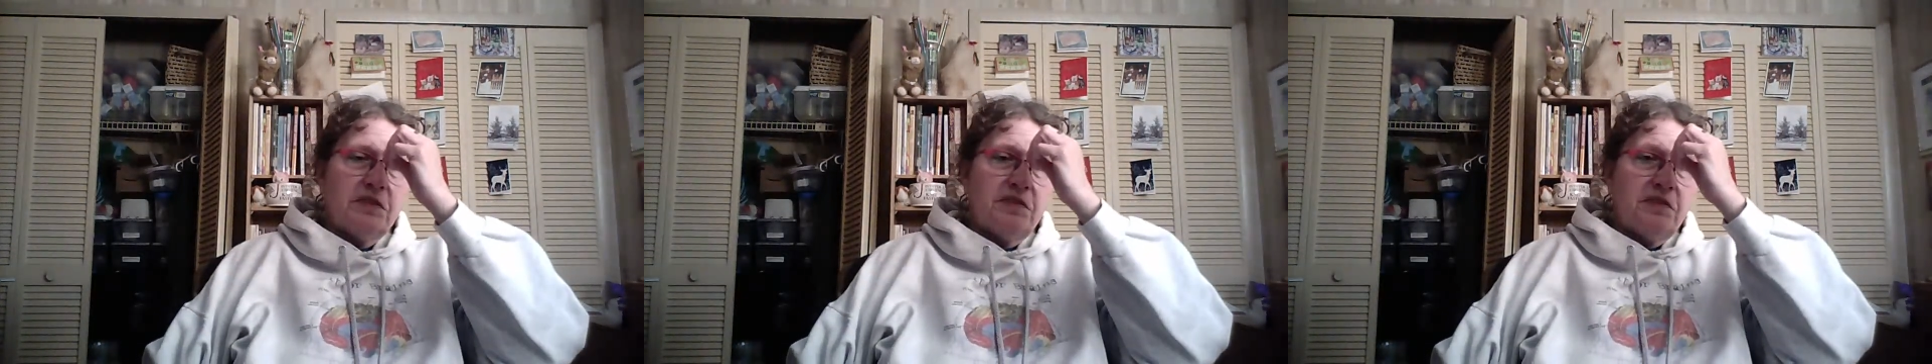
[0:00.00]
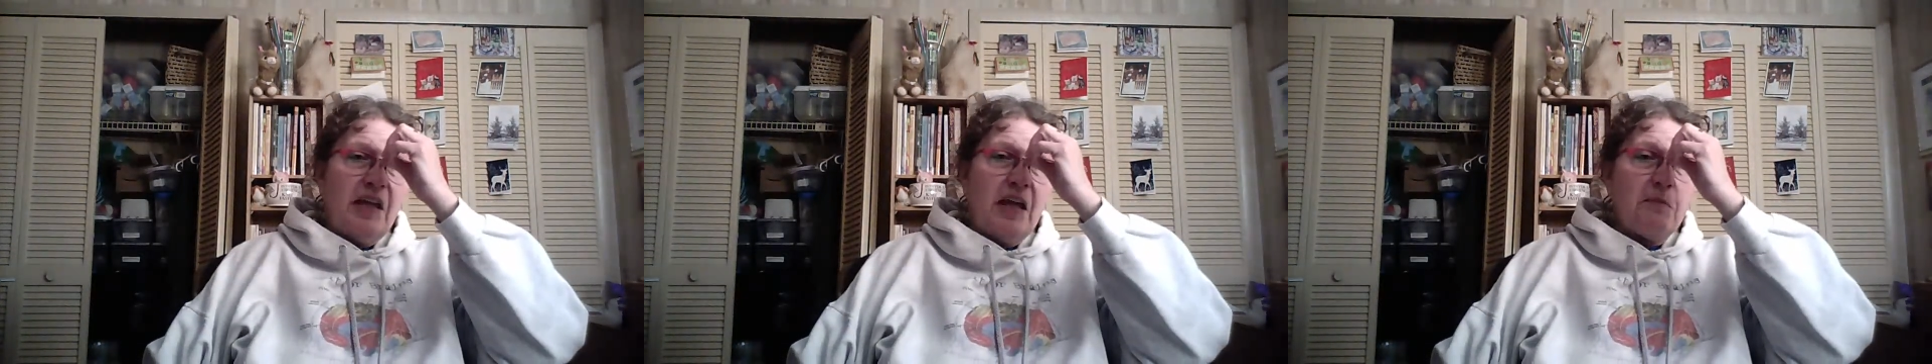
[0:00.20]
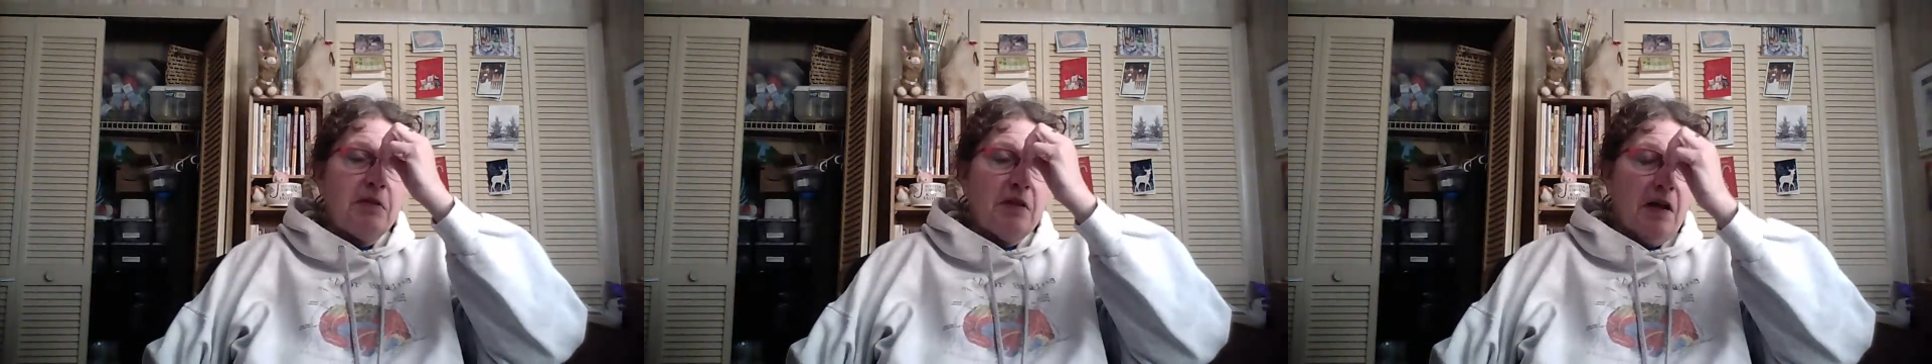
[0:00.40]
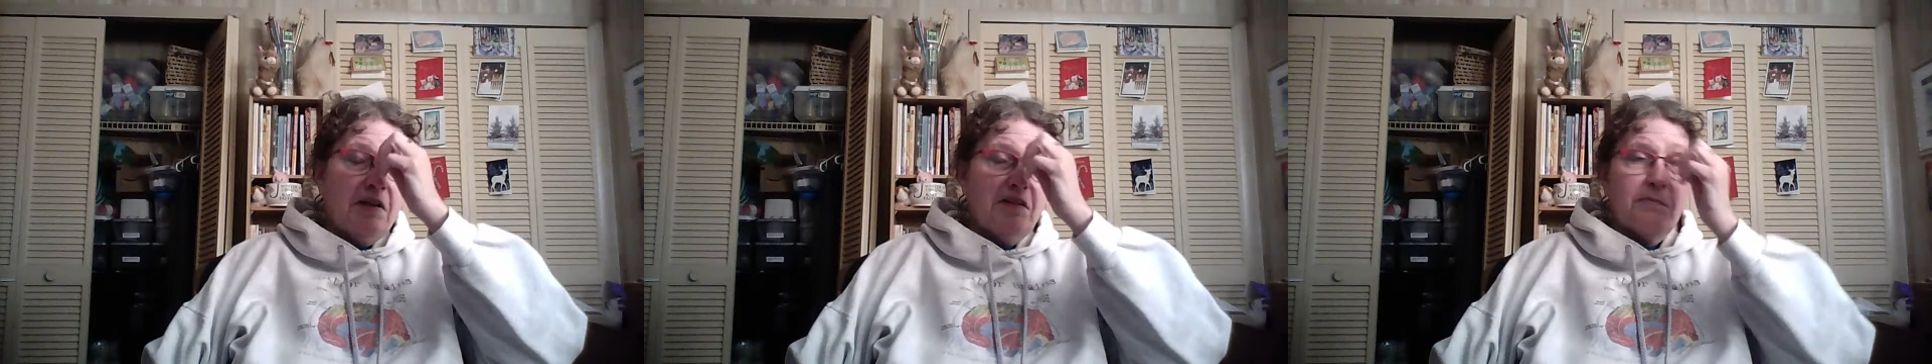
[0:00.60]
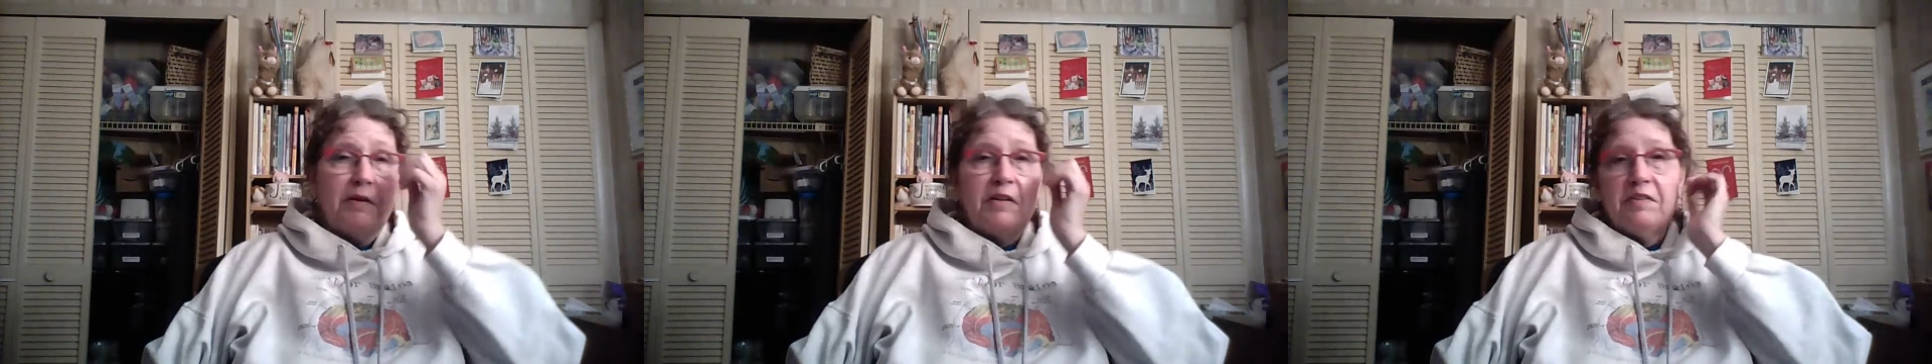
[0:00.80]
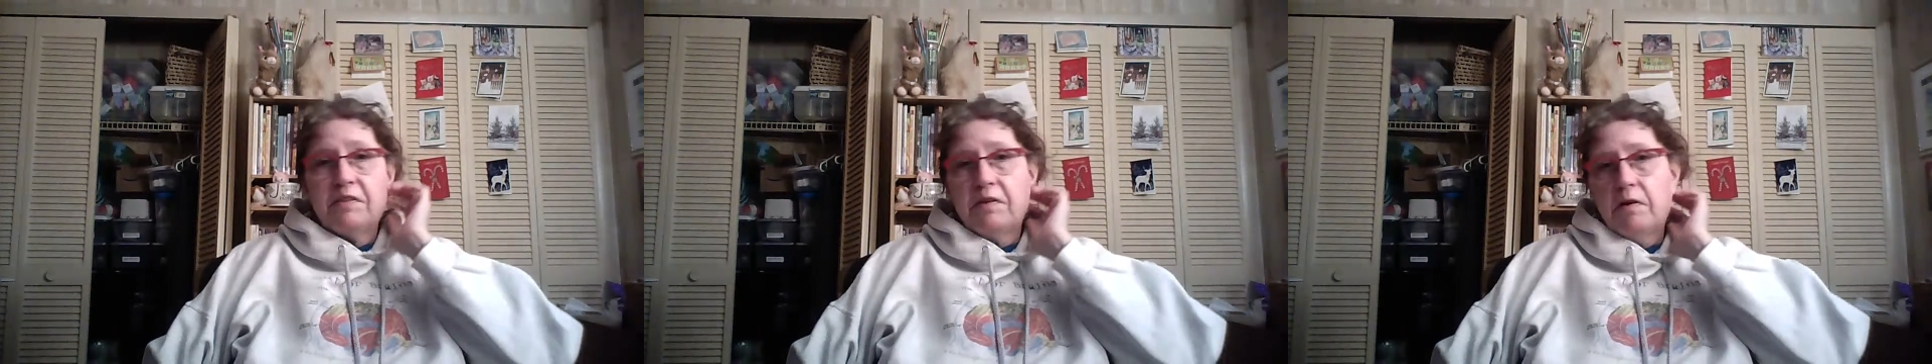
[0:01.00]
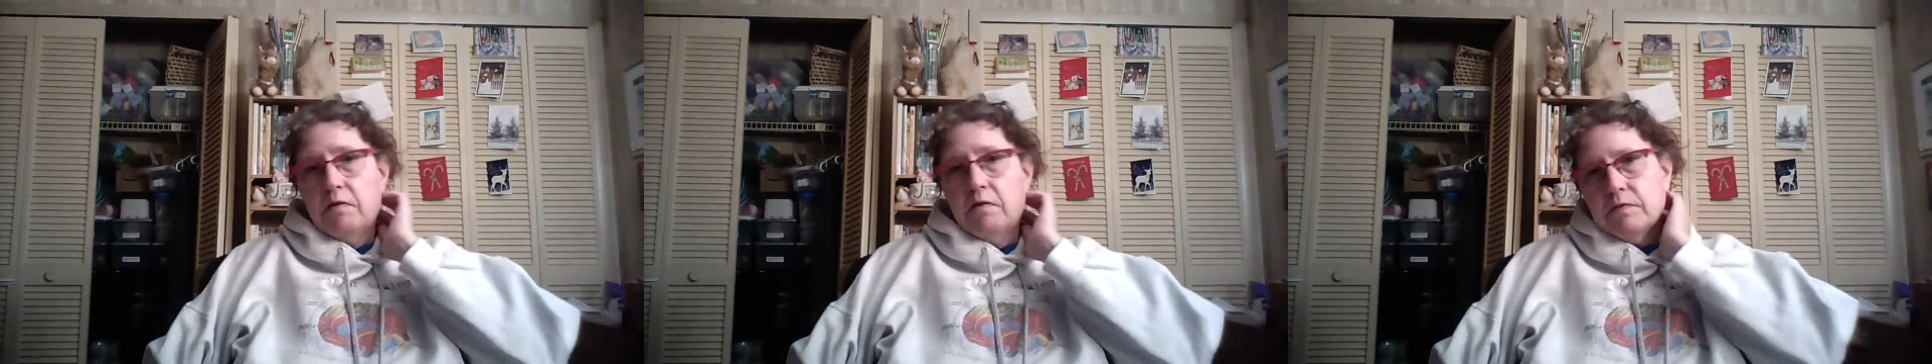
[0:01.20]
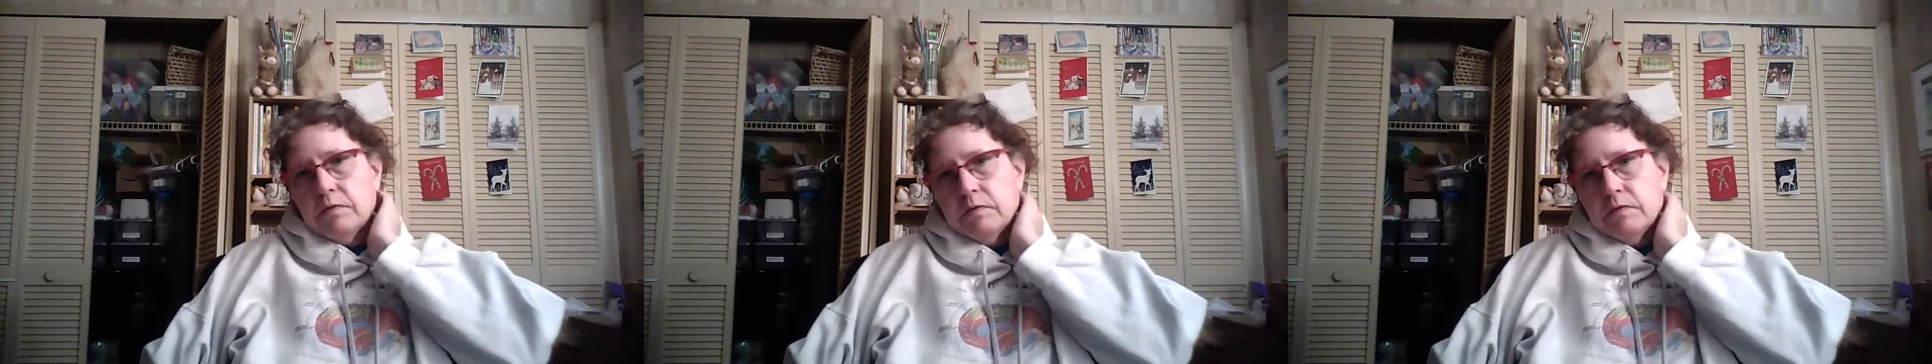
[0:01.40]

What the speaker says: stabilize myself.